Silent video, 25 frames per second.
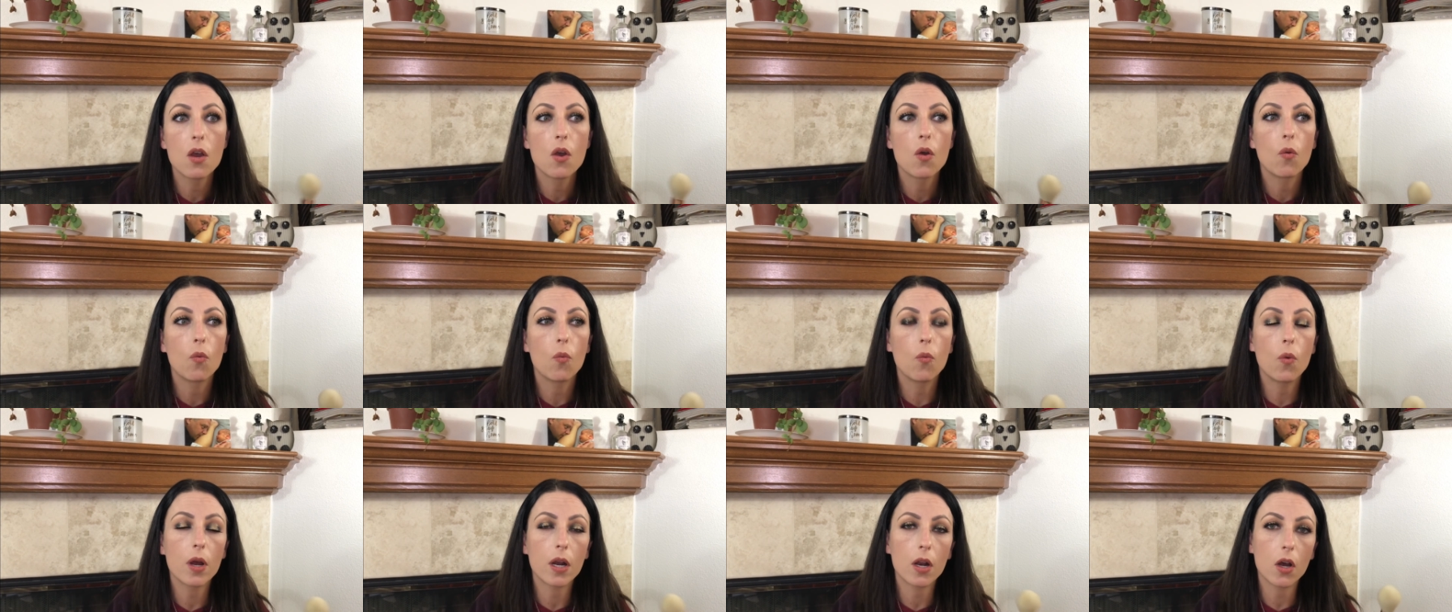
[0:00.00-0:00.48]

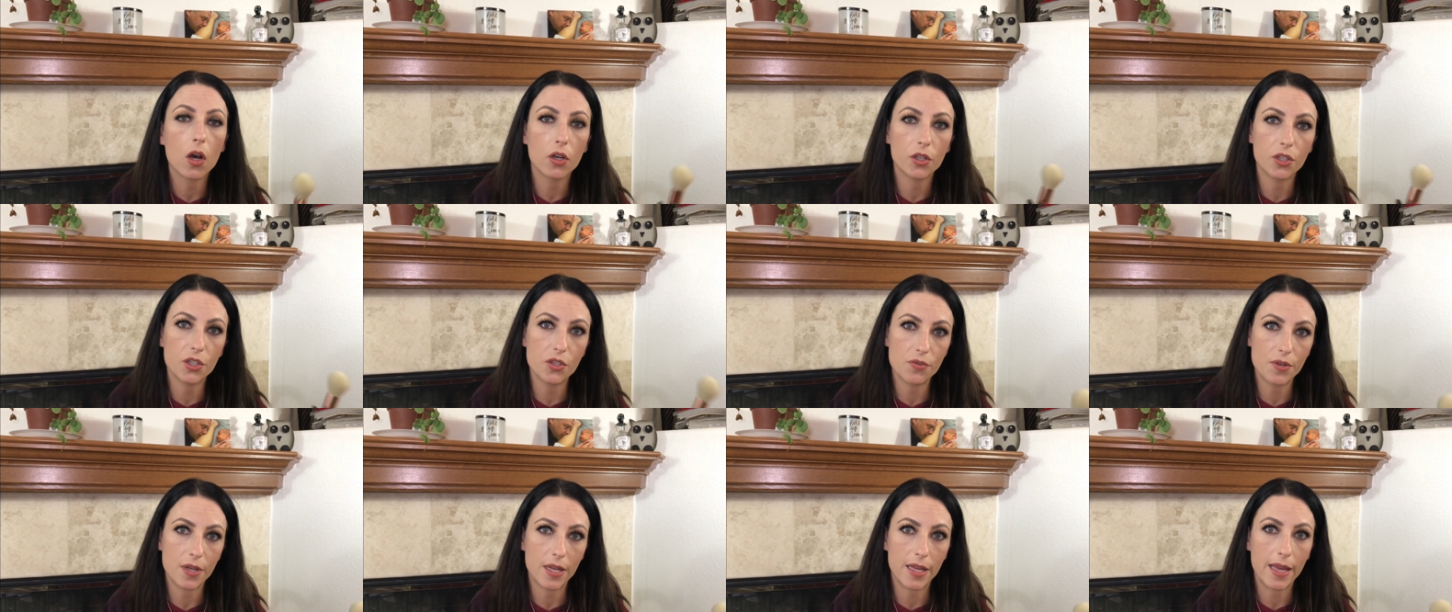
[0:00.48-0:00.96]
what all
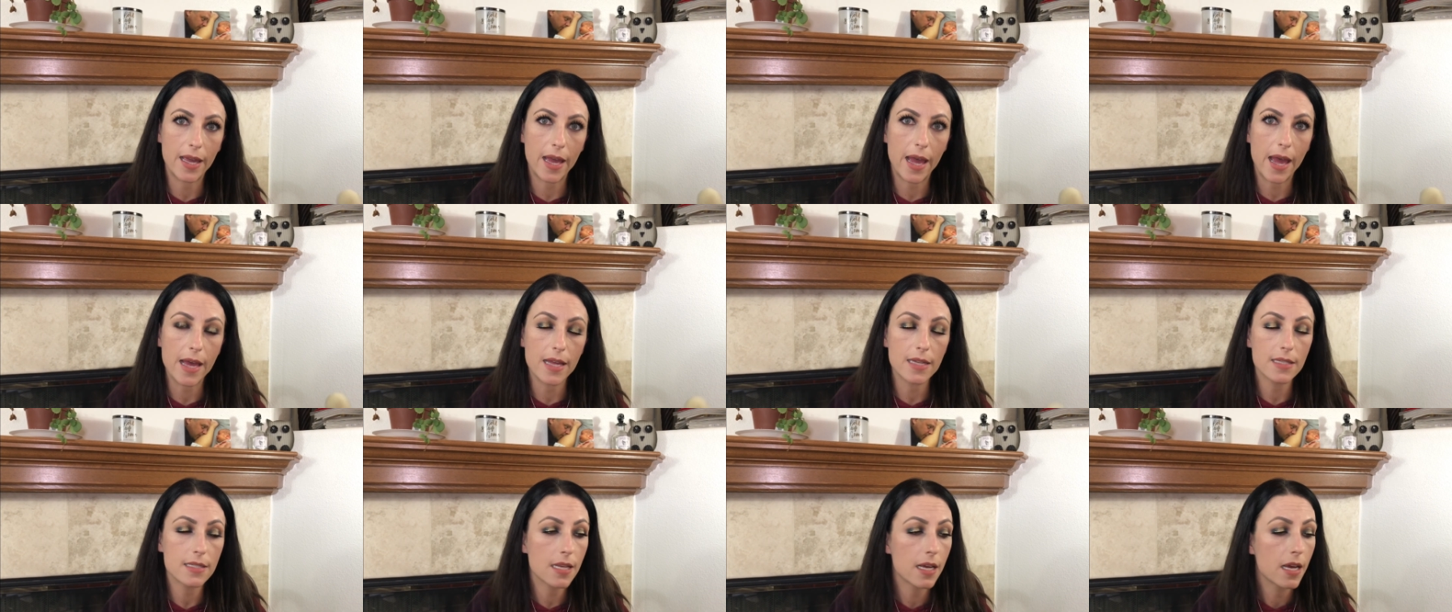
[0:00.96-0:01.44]
you can
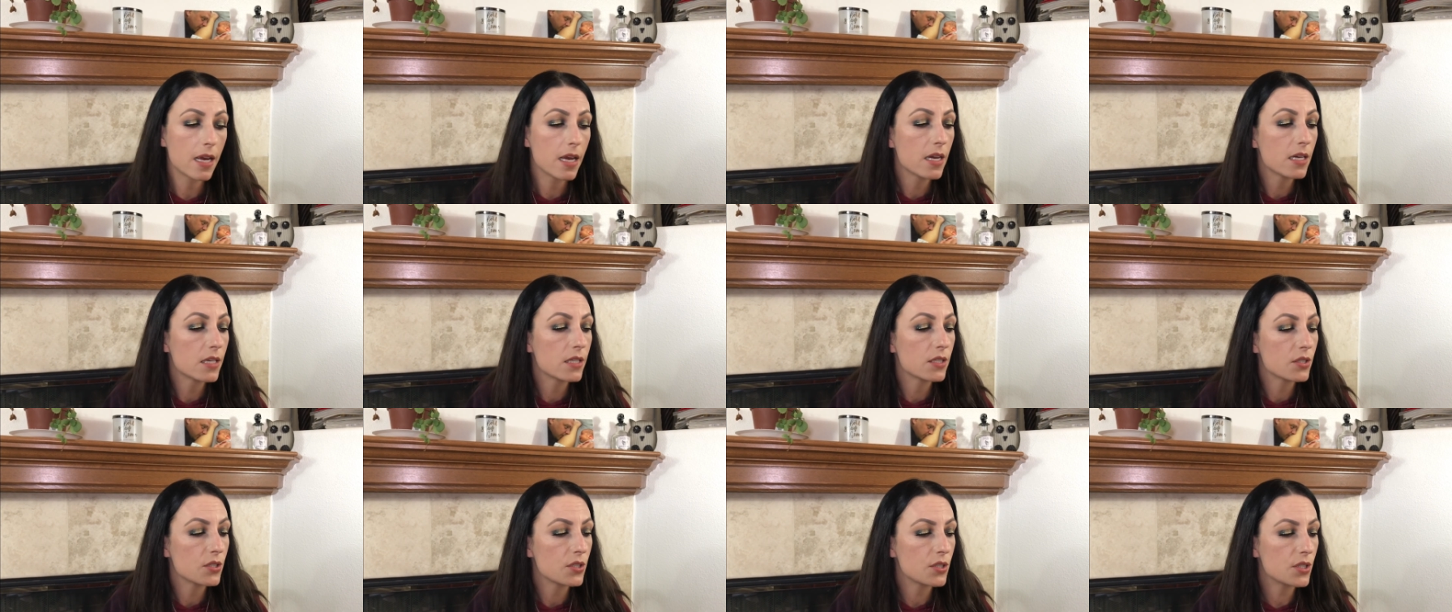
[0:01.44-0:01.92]
get.
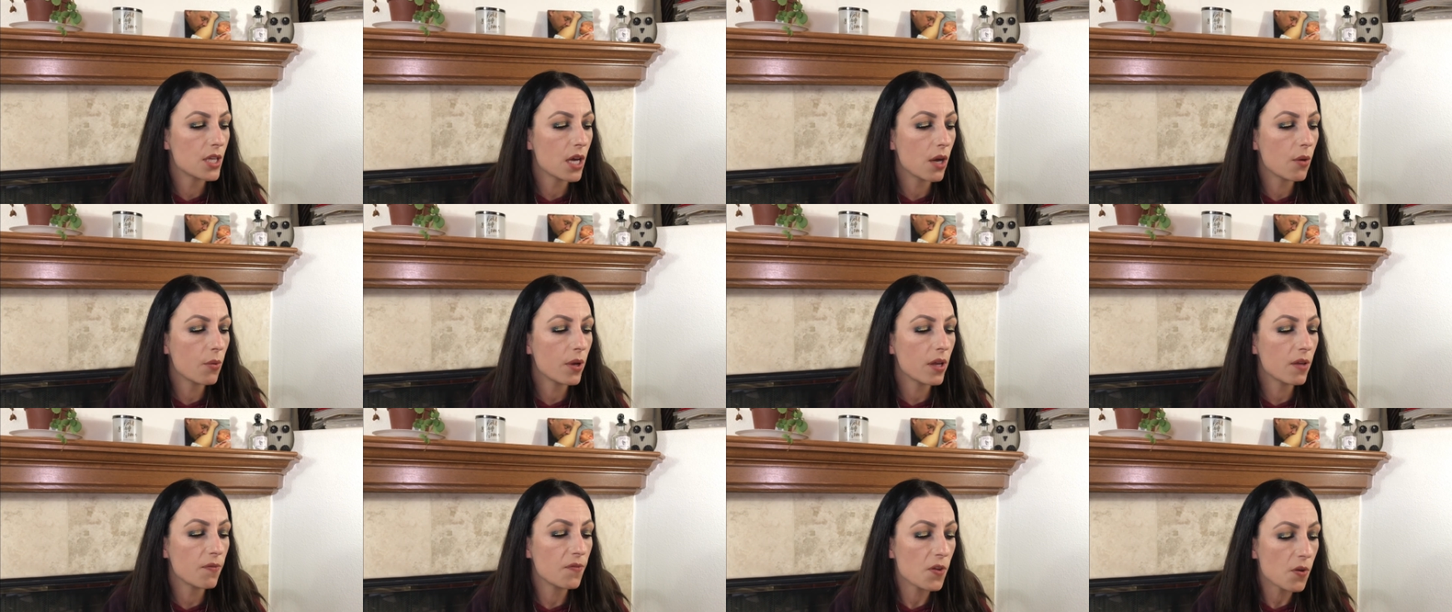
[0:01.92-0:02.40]
So
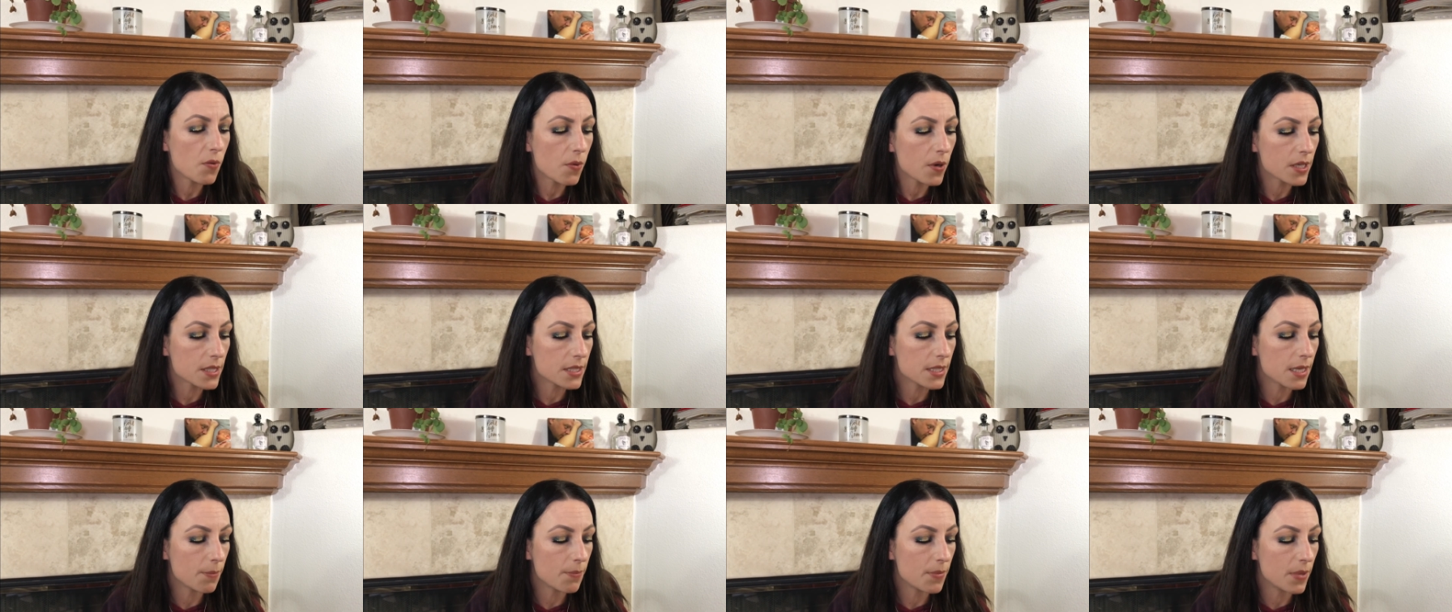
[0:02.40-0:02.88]
if you are
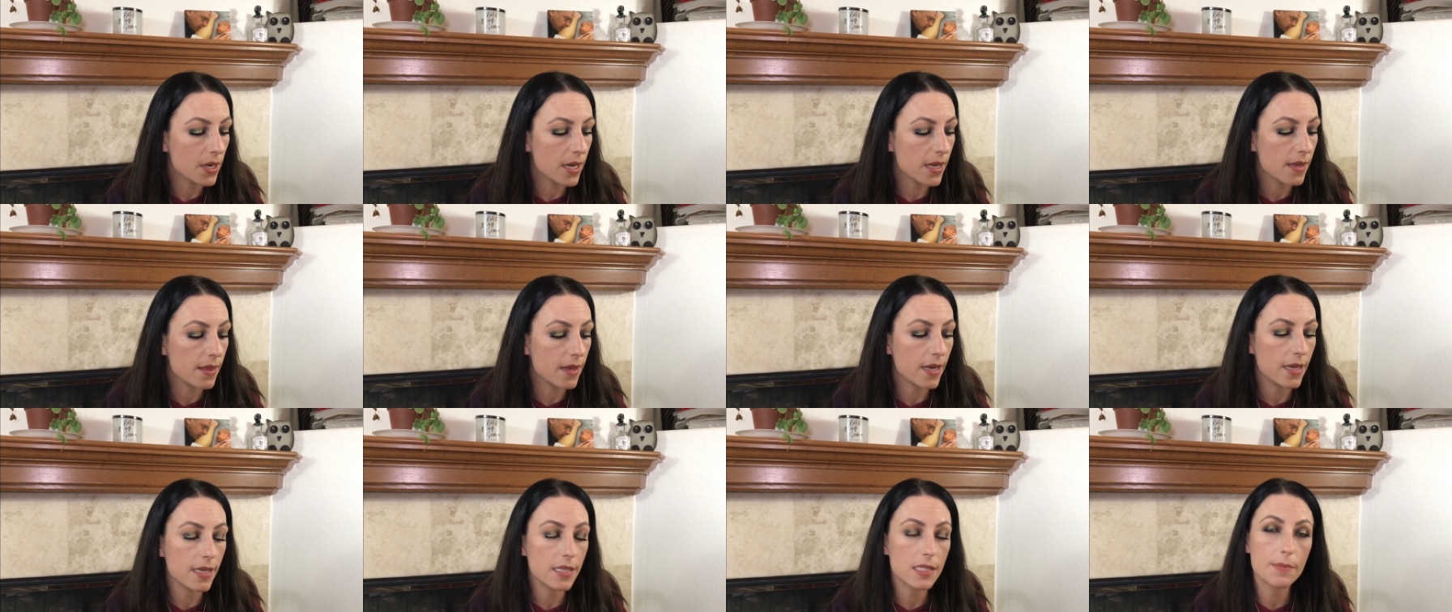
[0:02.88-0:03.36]
somebody
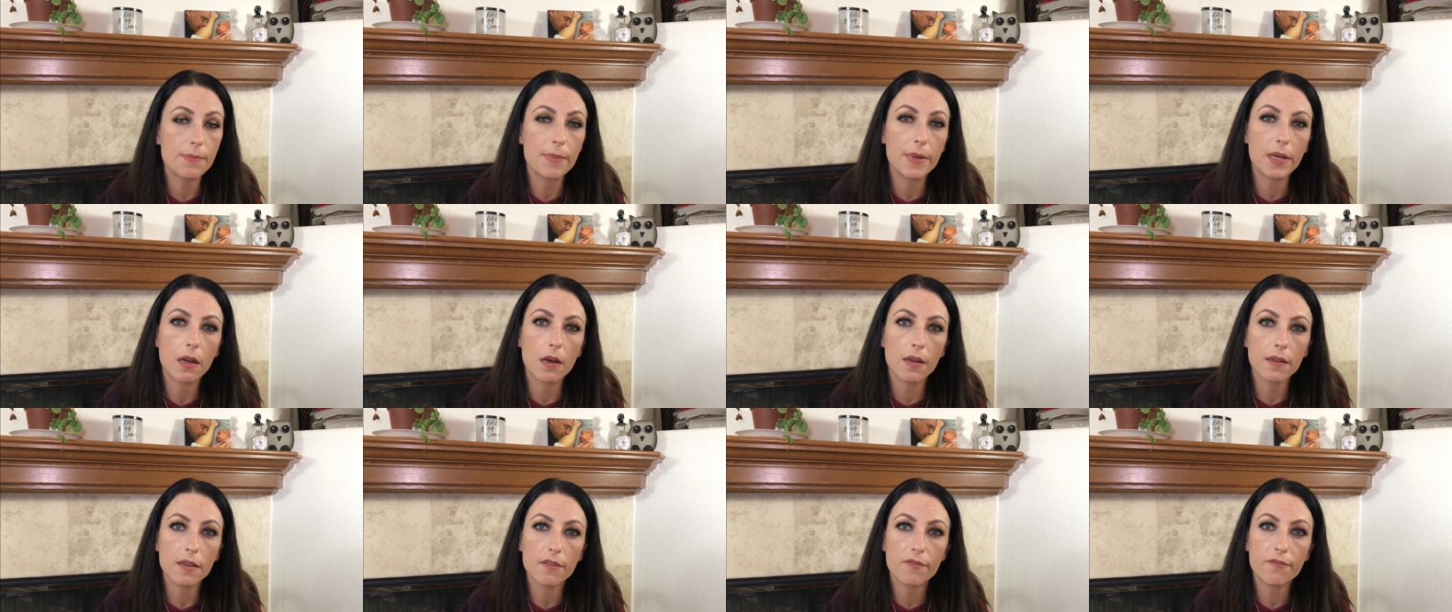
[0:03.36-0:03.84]
that has been
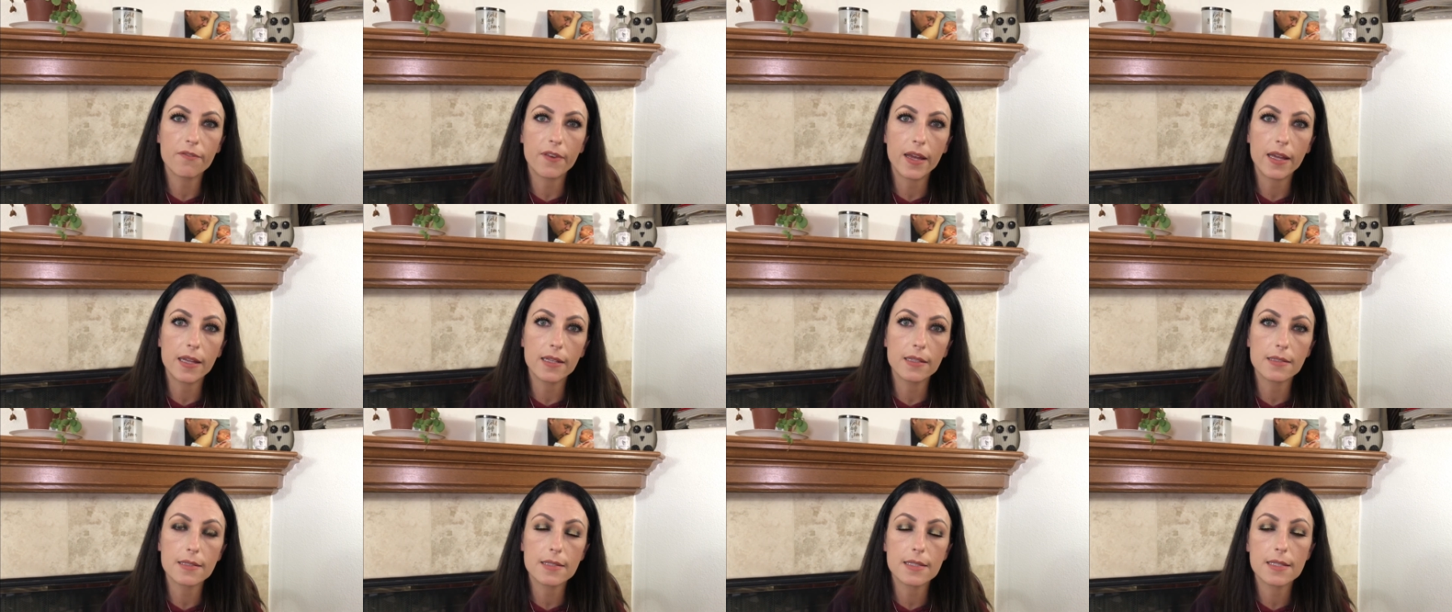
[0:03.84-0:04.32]
on the
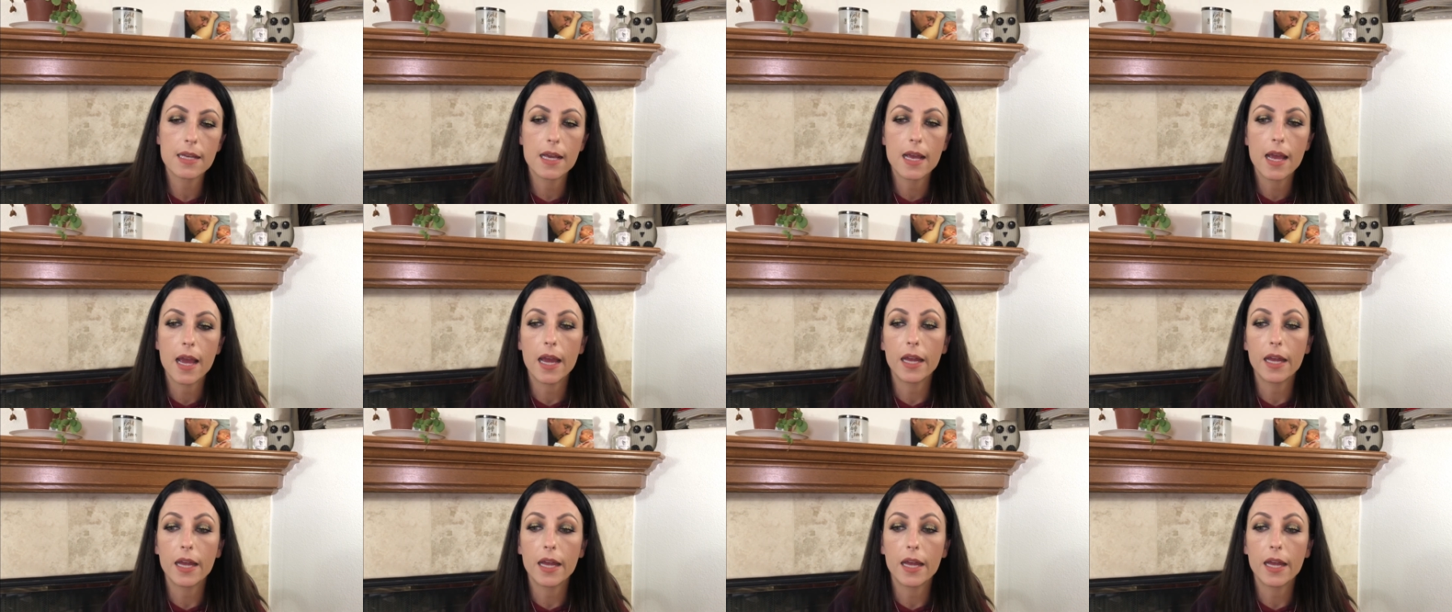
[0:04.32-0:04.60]
fence